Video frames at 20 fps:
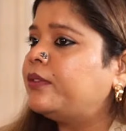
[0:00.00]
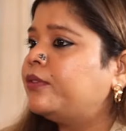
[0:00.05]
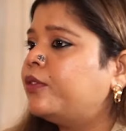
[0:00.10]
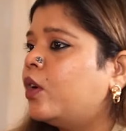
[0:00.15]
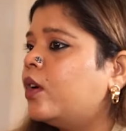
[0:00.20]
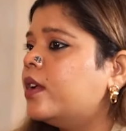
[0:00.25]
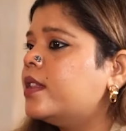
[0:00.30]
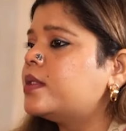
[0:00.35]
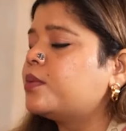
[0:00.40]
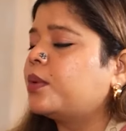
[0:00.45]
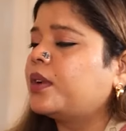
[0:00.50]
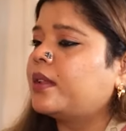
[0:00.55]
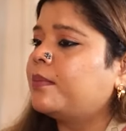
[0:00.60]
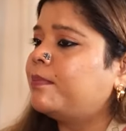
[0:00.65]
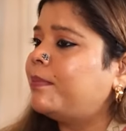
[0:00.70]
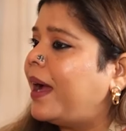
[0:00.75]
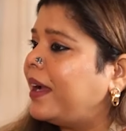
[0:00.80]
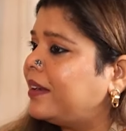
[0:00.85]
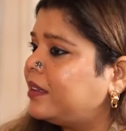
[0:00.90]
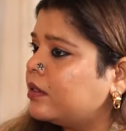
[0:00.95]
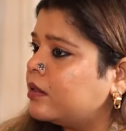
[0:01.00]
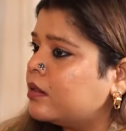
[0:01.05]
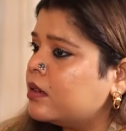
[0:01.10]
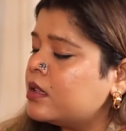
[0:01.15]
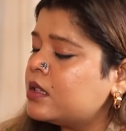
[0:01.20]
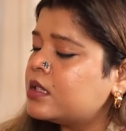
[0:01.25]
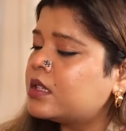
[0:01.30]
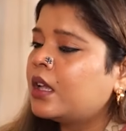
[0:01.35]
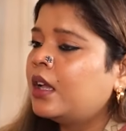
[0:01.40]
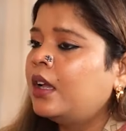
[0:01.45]
pitfalls, what are the
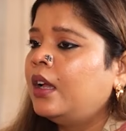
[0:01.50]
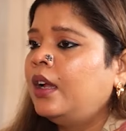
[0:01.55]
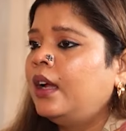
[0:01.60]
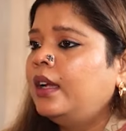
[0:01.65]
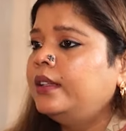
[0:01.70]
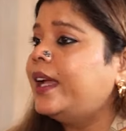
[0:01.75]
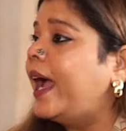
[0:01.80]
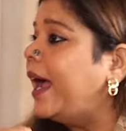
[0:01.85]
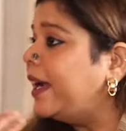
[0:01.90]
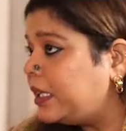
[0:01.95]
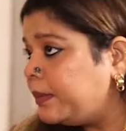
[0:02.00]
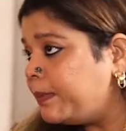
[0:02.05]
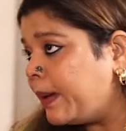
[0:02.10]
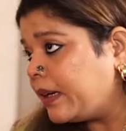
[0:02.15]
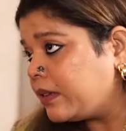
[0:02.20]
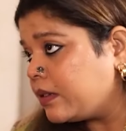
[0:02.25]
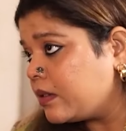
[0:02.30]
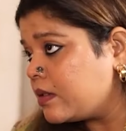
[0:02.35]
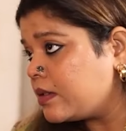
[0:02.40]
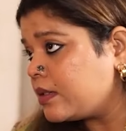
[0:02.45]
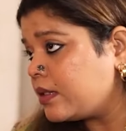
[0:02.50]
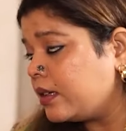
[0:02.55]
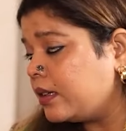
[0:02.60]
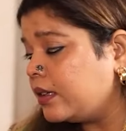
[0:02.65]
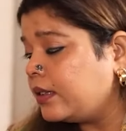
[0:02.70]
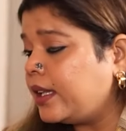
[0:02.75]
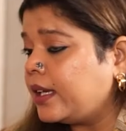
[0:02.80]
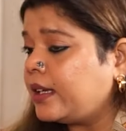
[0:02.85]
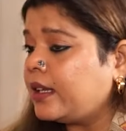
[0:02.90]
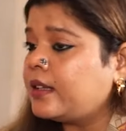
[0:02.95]
patterns, the anti-patterns
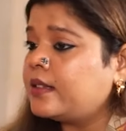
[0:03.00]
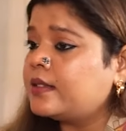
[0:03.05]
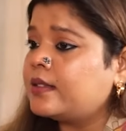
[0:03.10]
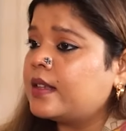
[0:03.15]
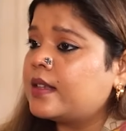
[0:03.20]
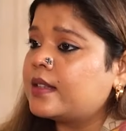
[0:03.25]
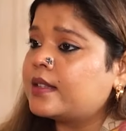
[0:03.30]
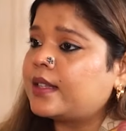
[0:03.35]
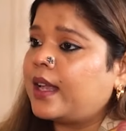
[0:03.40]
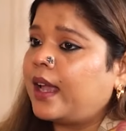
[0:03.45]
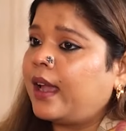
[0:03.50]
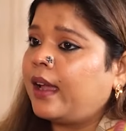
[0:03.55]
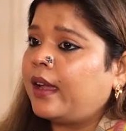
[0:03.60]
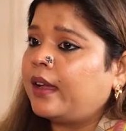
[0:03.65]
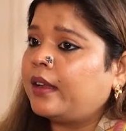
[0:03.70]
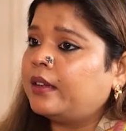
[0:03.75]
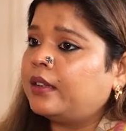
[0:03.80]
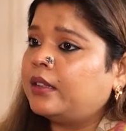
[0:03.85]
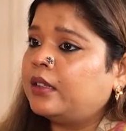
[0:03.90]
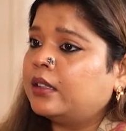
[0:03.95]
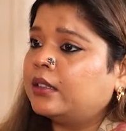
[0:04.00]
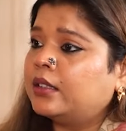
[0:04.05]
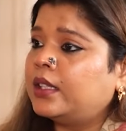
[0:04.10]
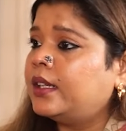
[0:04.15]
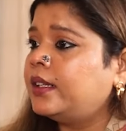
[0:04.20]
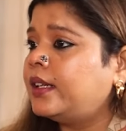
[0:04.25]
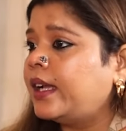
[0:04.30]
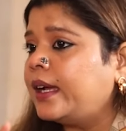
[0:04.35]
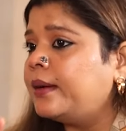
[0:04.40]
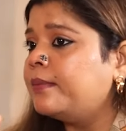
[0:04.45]
that exist, and the
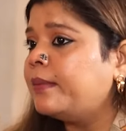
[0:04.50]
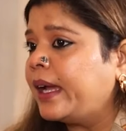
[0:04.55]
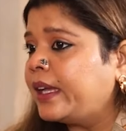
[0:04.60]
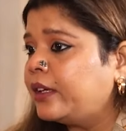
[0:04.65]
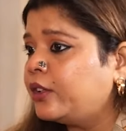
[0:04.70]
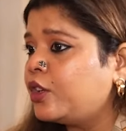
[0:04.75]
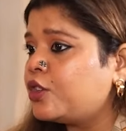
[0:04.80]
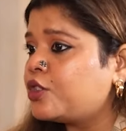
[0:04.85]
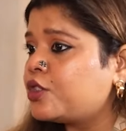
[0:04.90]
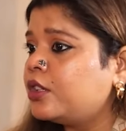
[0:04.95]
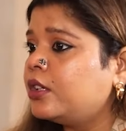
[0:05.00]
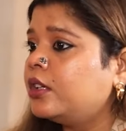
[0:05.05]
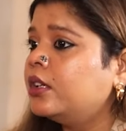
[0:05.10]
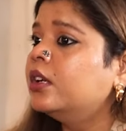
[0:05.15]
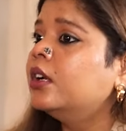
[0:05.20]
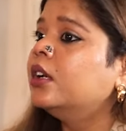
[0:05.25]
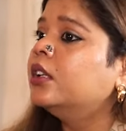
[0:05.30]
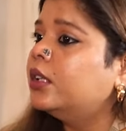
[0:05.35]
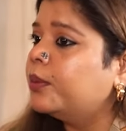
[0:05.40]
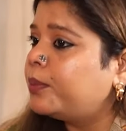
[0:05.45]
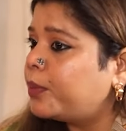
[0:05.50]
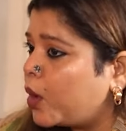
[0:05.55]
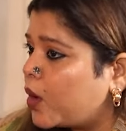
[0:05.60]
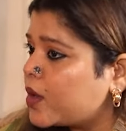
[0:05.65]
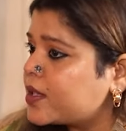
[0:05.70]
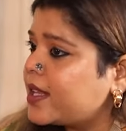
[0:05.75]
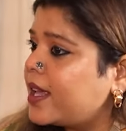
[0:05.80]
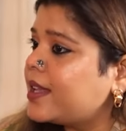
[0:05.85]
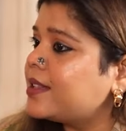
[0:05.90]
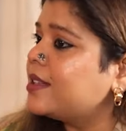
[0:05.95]
entire migration, the
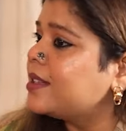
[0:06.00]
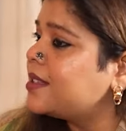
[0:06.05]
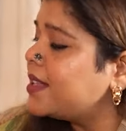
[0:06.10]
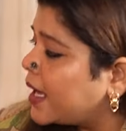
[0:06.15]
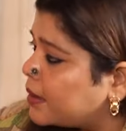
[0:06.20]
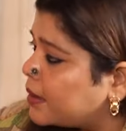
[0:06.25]
process, the